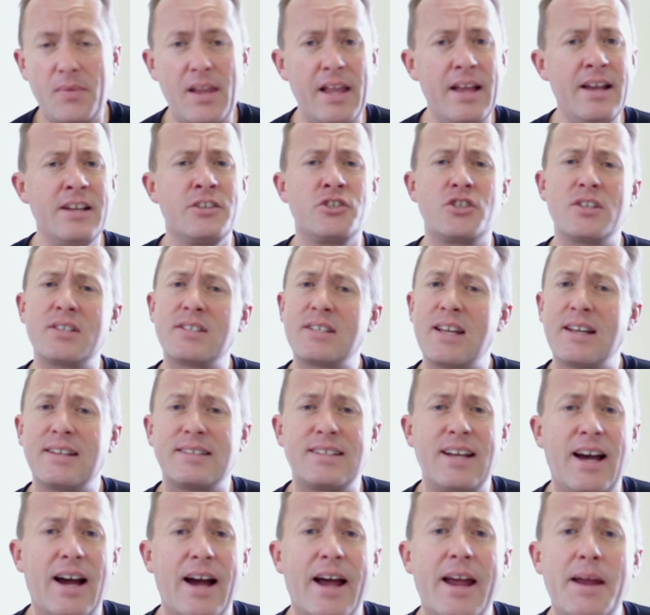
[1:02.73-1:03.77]
It's just a
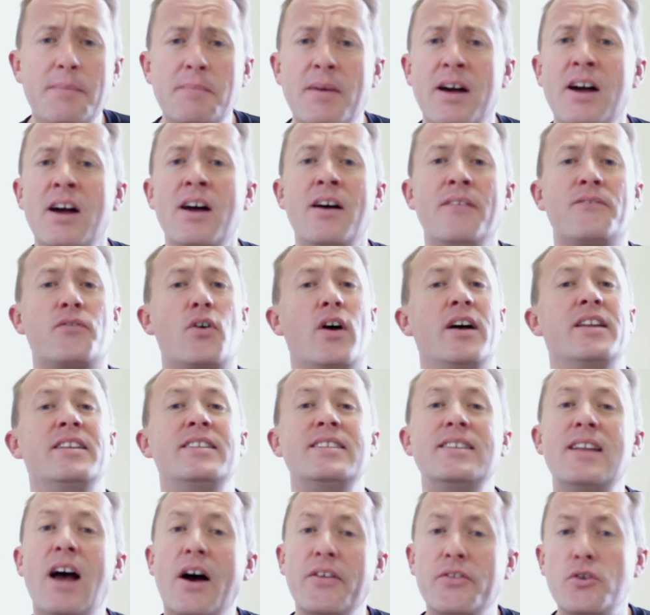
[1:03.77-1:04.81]
time for
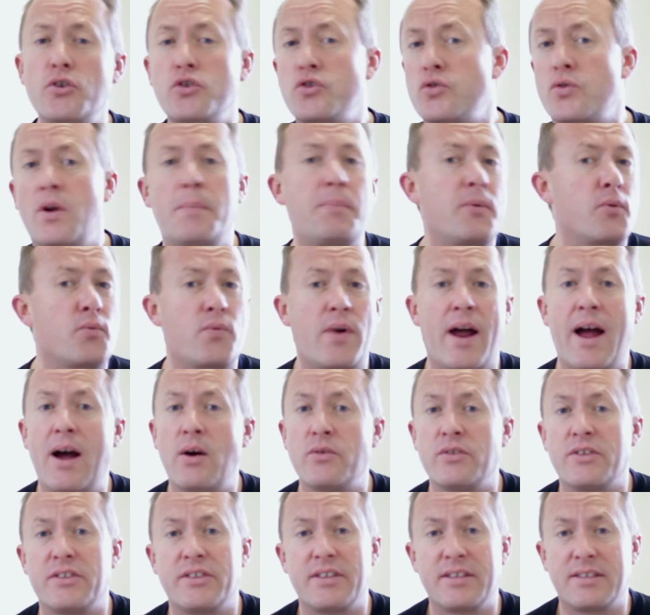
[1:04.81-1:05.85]
another trip
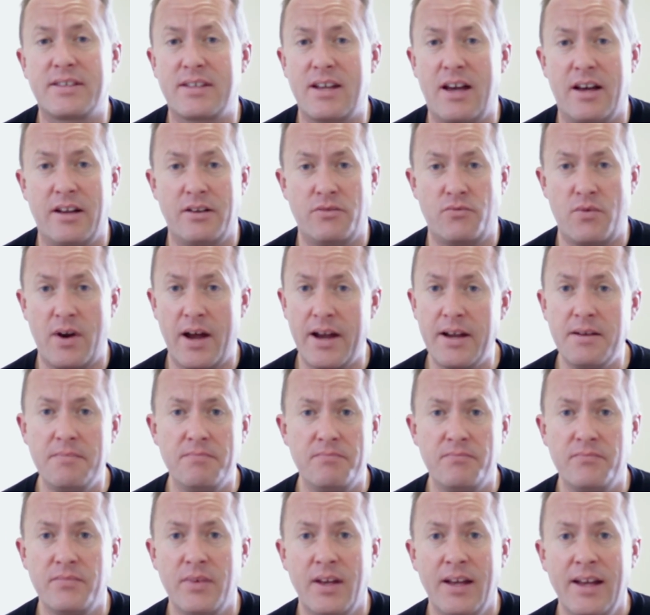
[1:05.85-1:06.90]
around the sun, right?
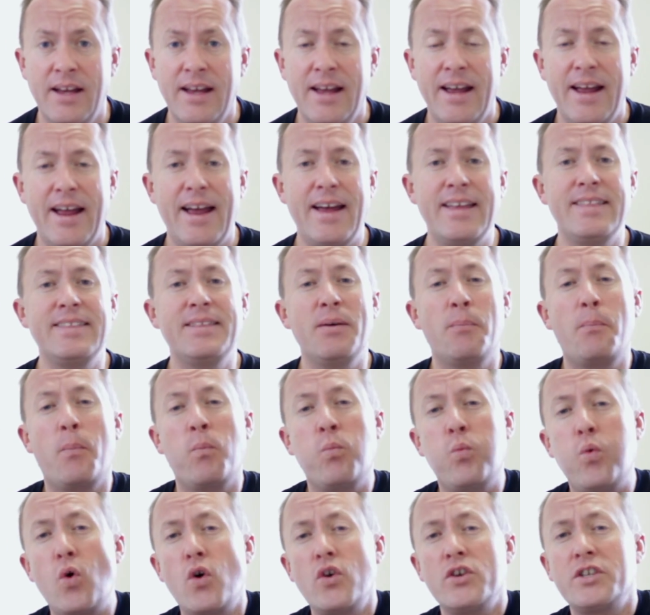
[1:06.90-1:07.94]
And the
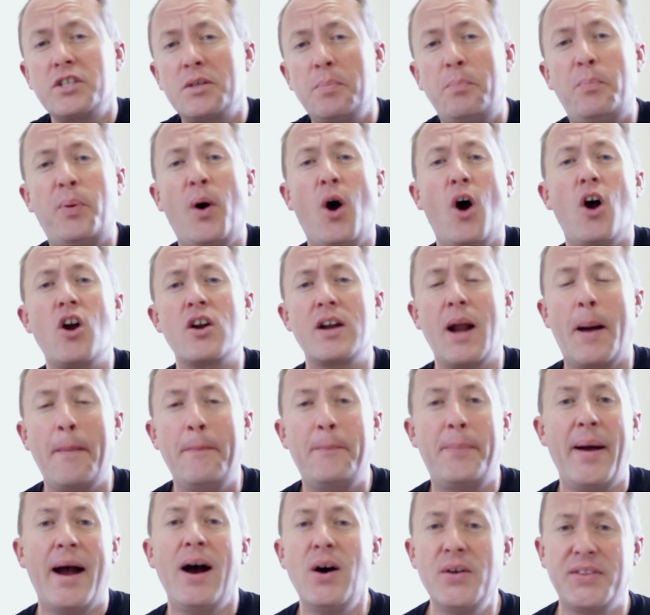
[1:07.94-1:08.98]
worst part
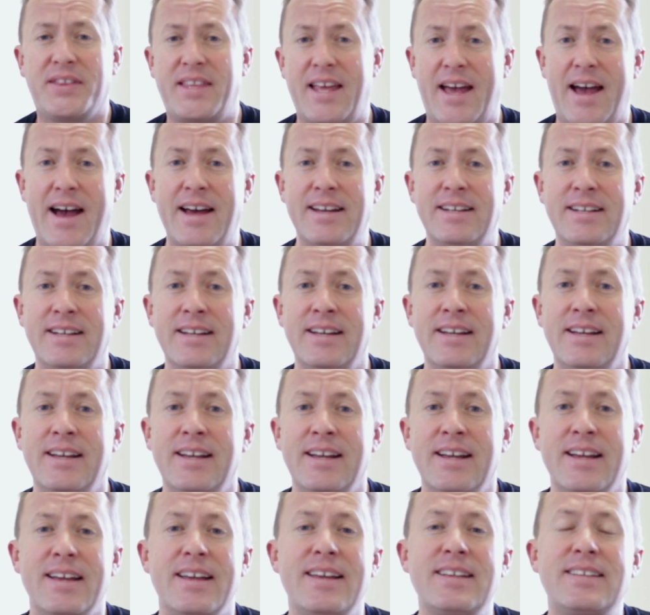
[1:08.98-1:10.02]
about that
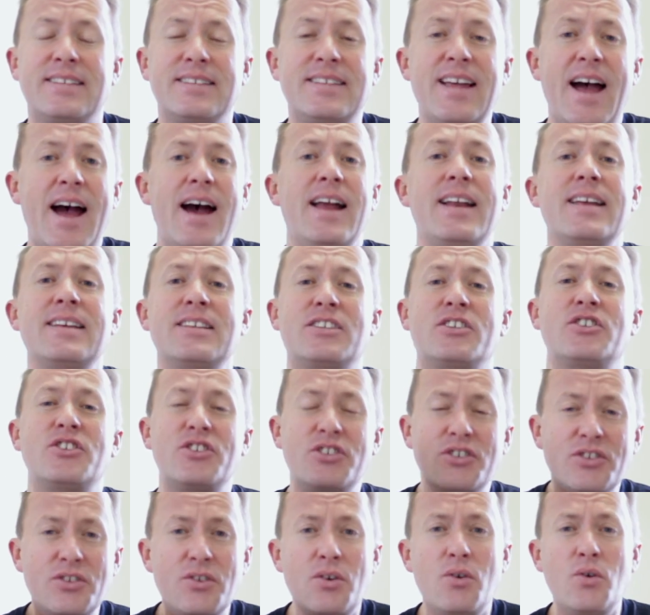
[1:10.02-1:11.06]

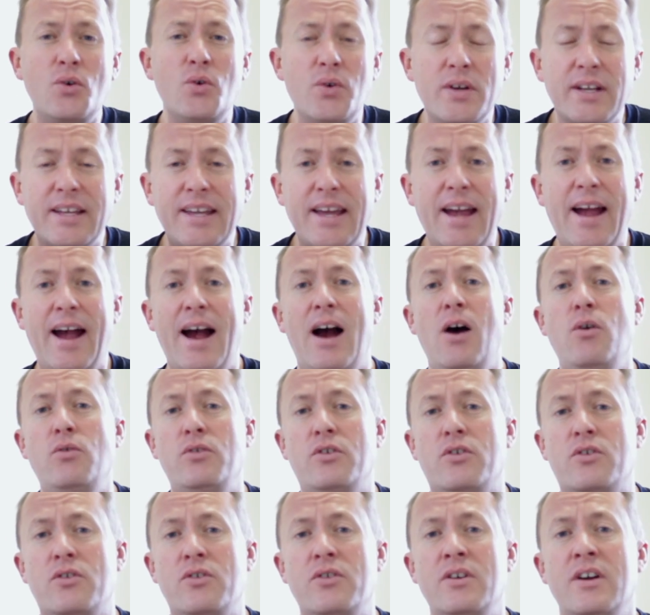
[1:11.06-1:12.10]
is so
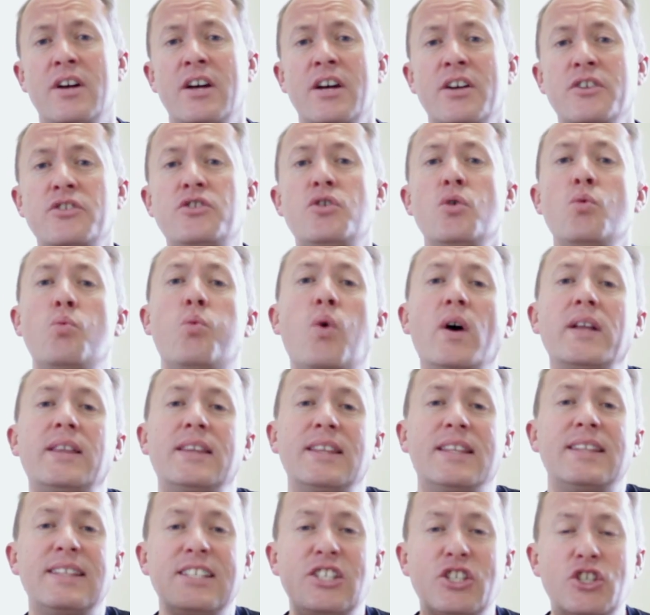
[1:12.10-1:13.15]
counter to
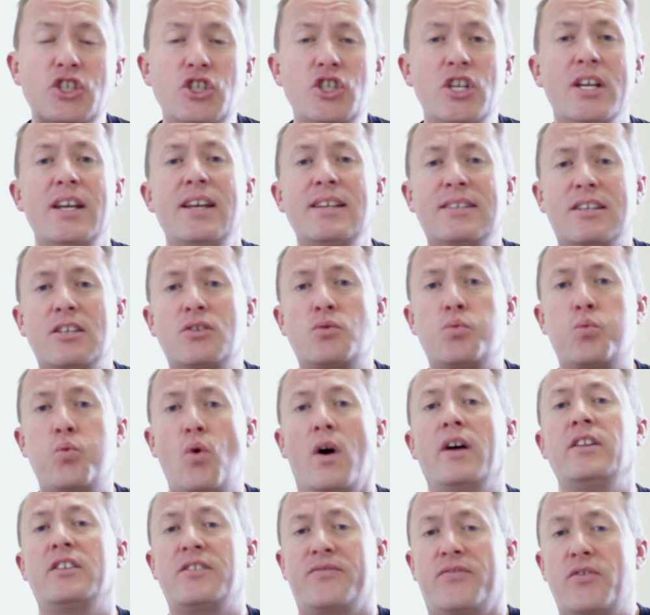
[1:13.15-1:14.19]
what Jesus
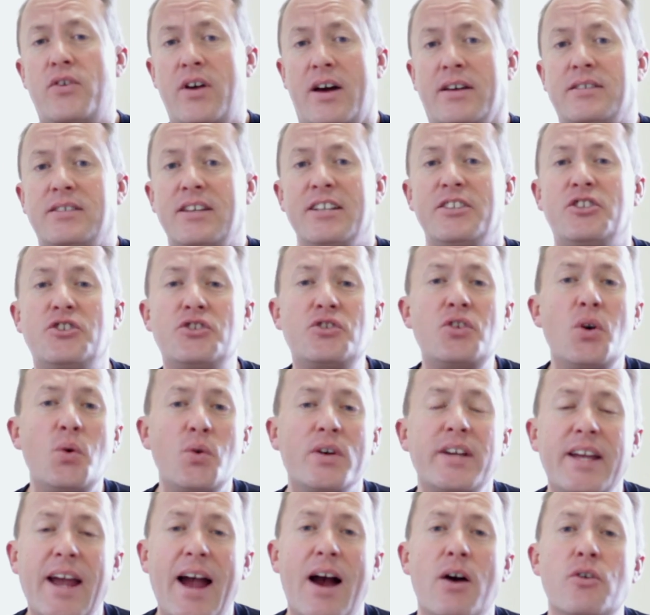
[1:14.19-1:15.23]
wants for us. It's so
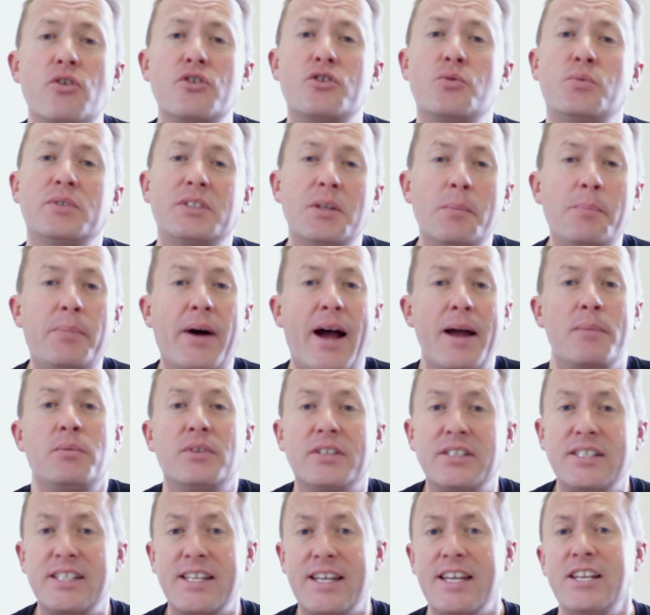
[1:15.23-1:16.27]
counter to what the
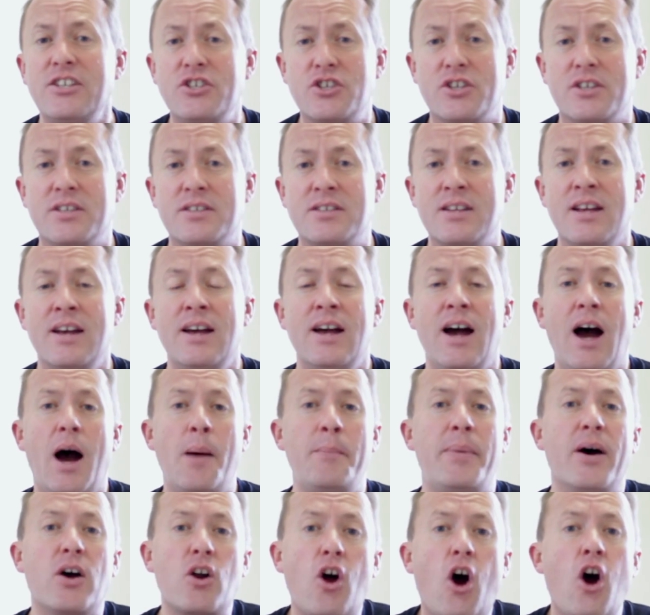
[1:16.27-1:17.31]
Bible teaches
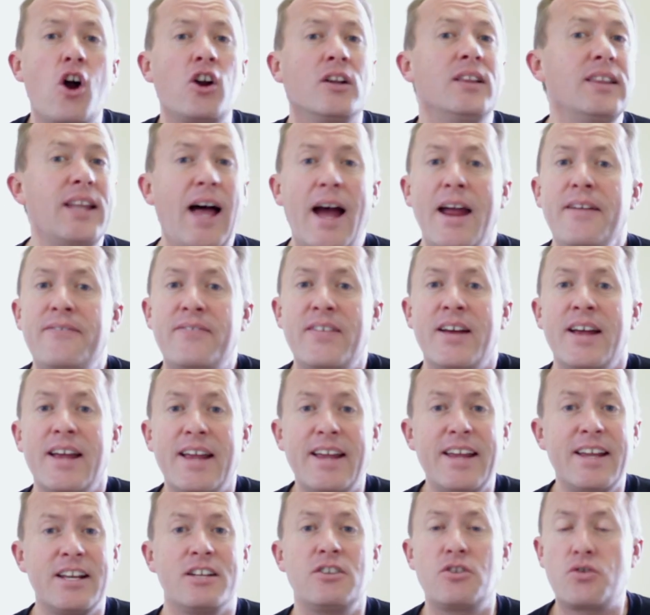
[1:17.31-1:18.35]
about our life
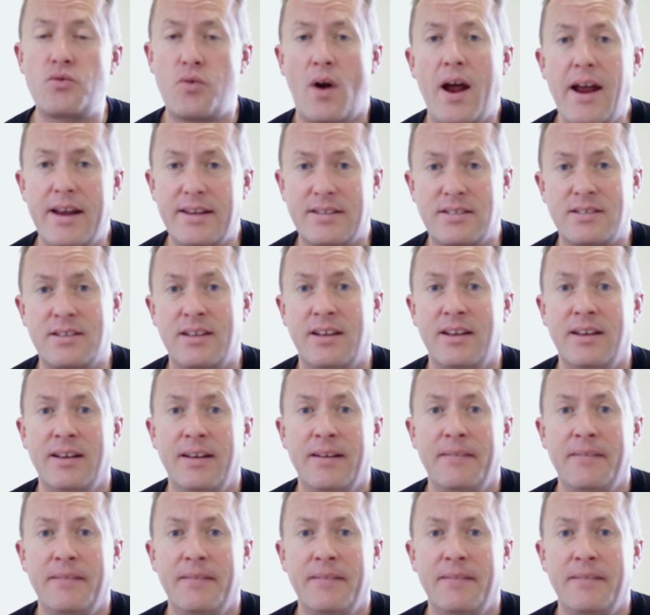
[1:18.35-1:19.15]
in Christ.